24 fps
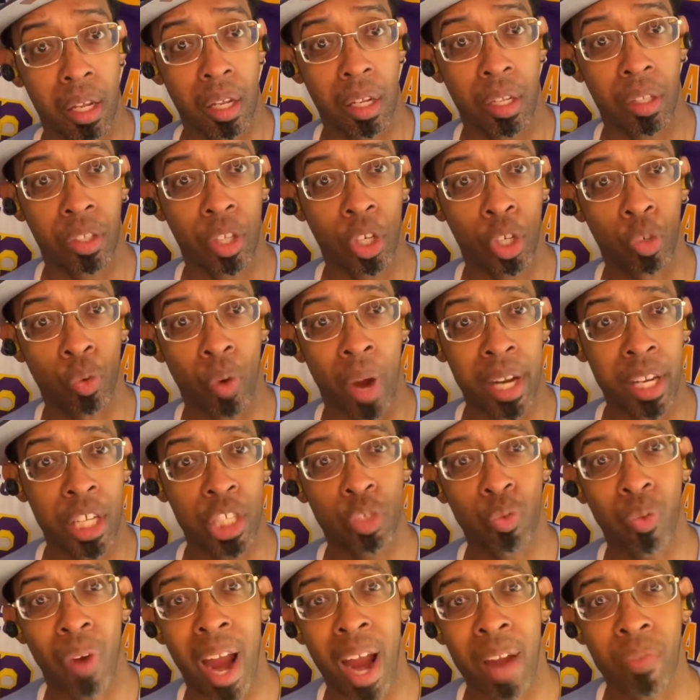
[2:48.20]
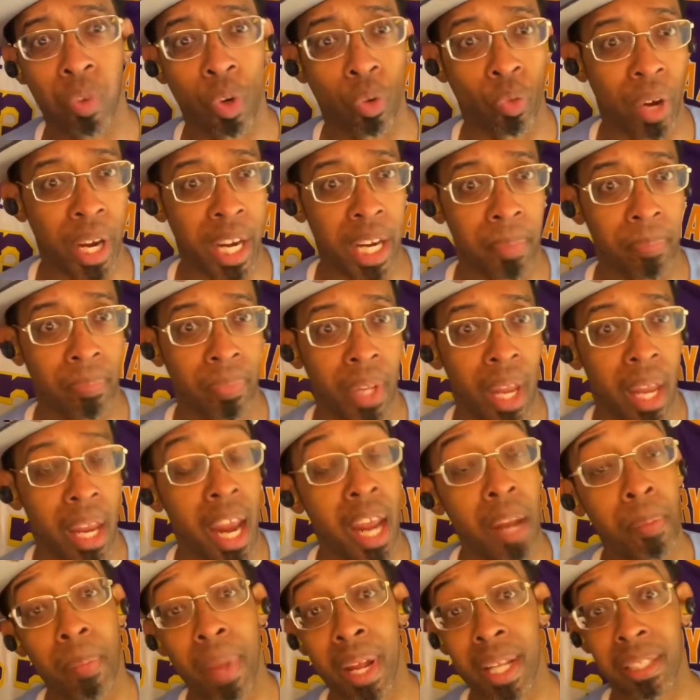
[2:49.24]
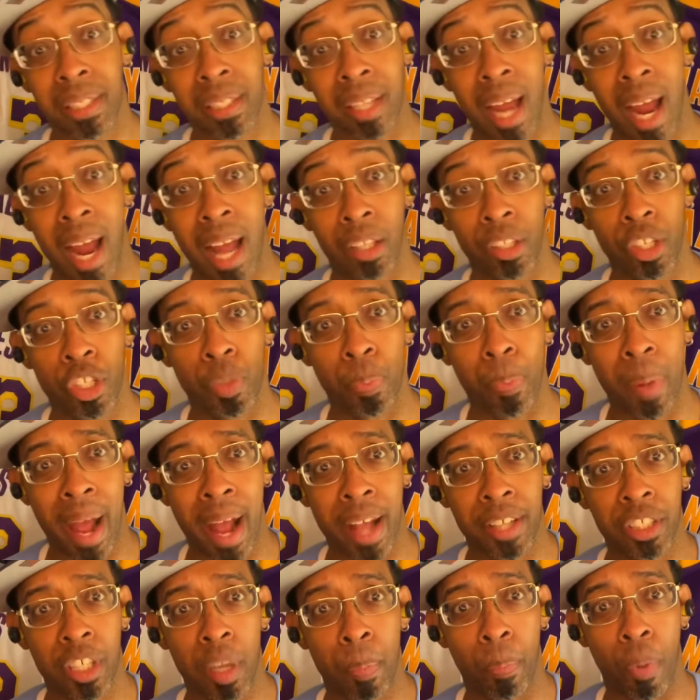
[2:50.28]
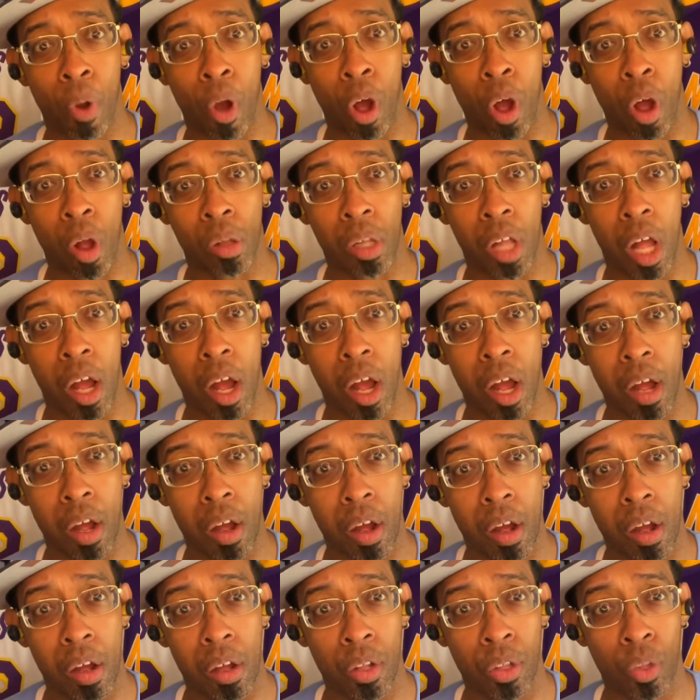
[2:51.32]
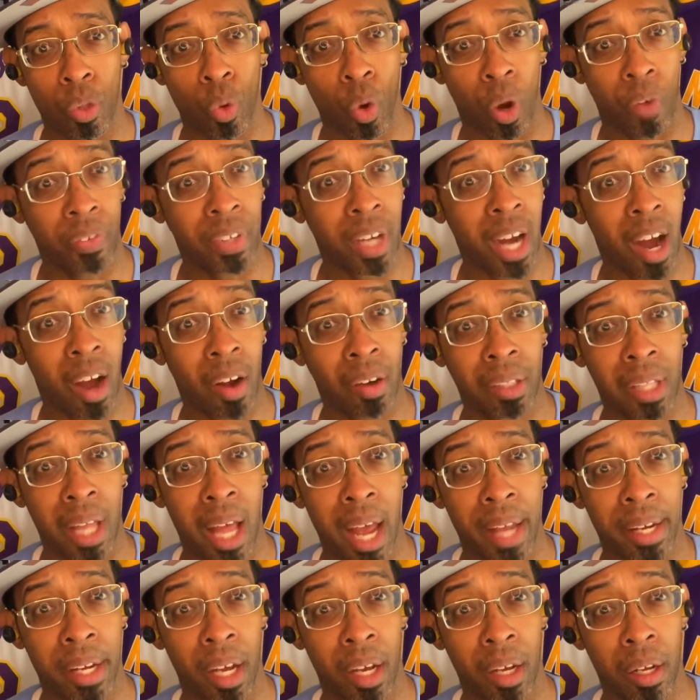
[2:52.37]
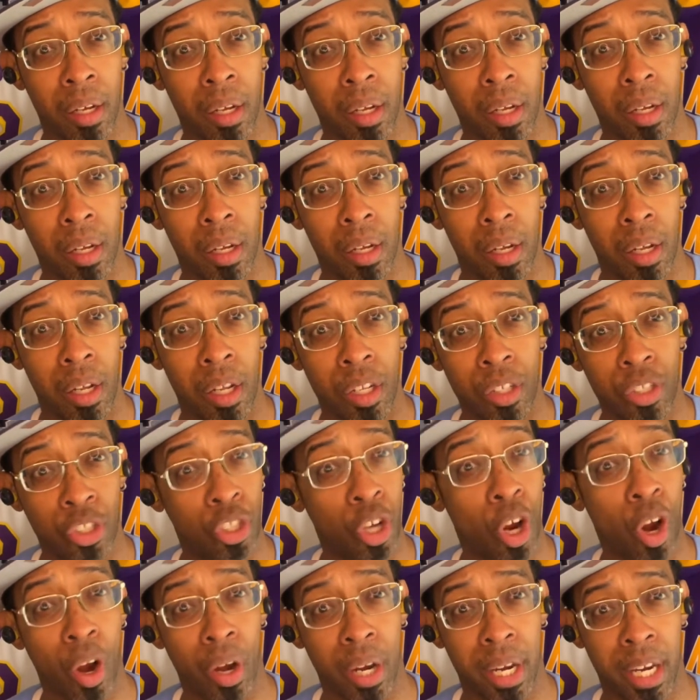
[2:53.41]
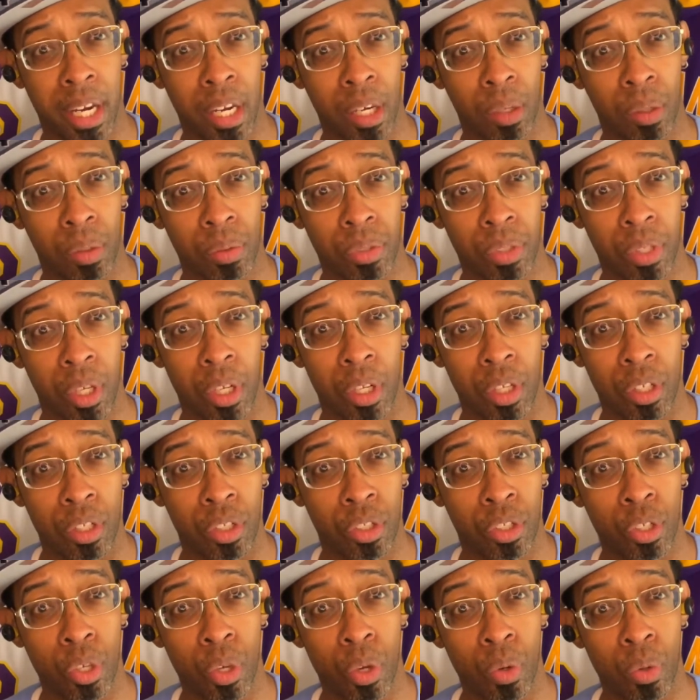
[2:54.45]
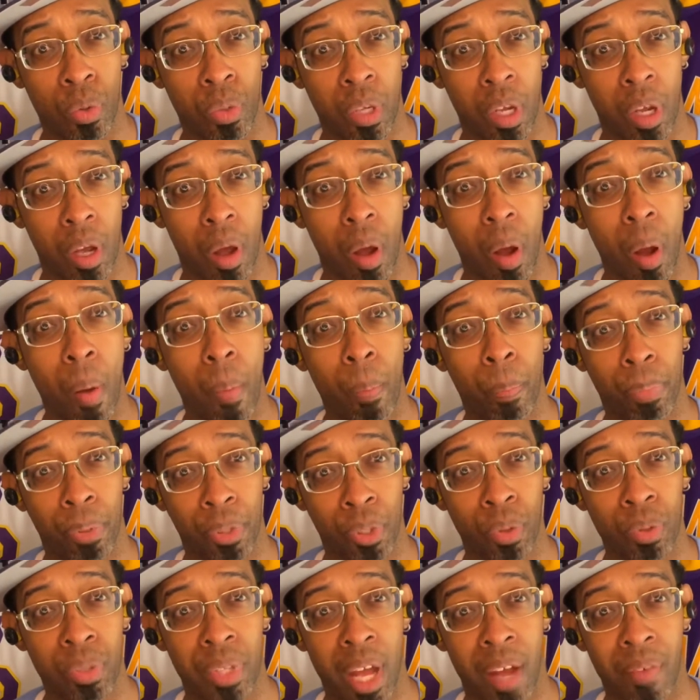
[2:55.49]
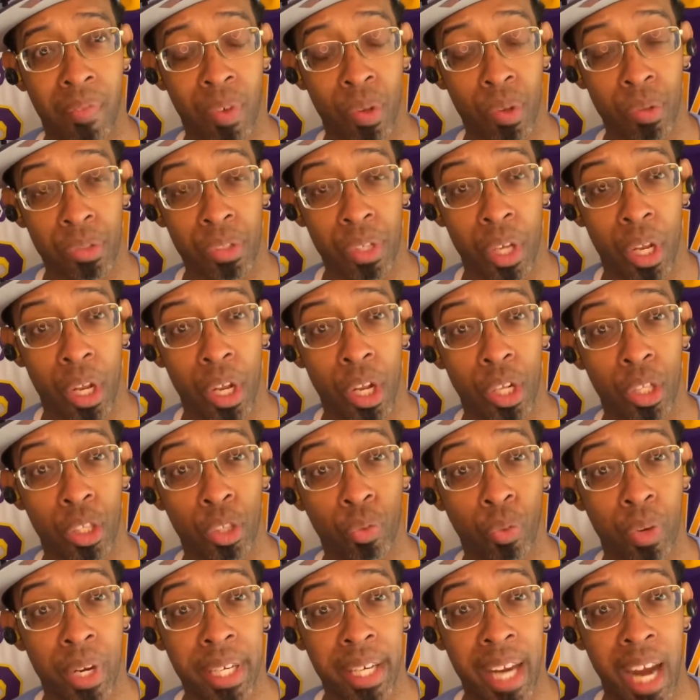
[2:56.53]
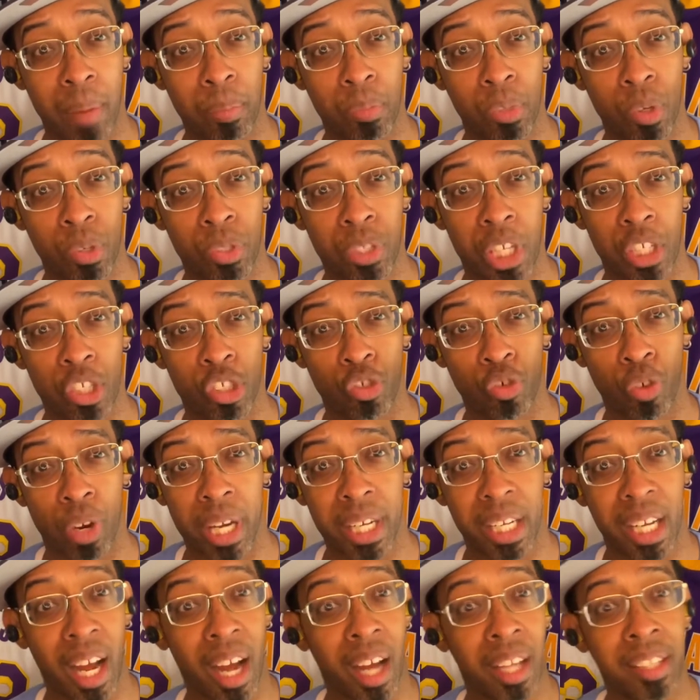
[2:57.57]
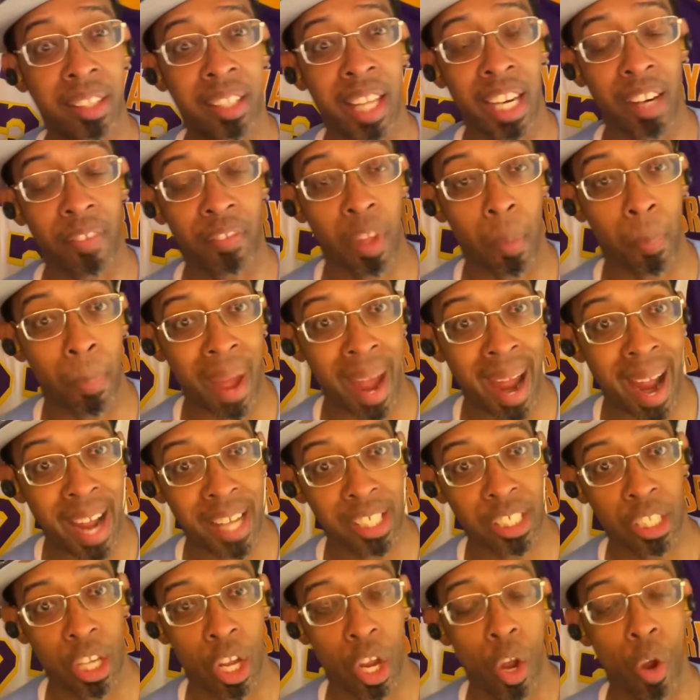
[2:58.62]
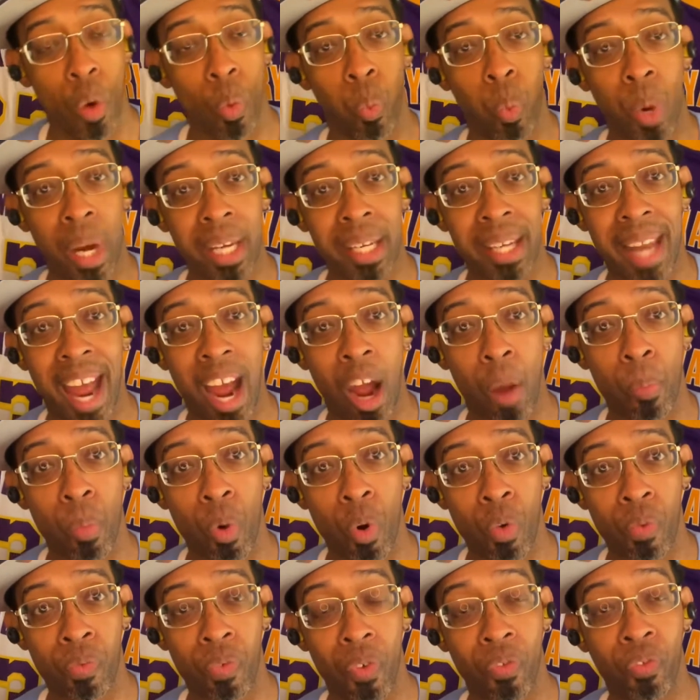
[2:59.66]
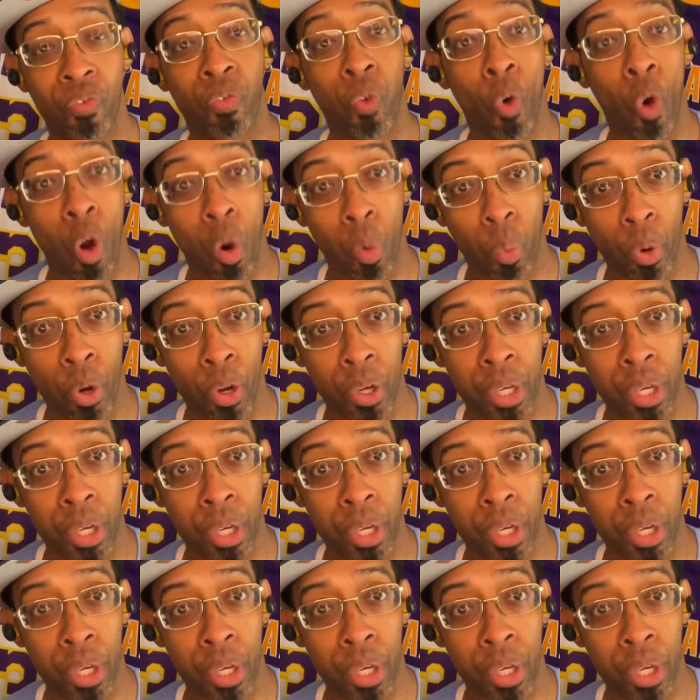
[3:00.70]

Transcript: the greatest rivalry in men's college basketball North Carolina, Tar Heels, Duke, Blue Devils. Three game losing streak, a thing of the past. We now move forward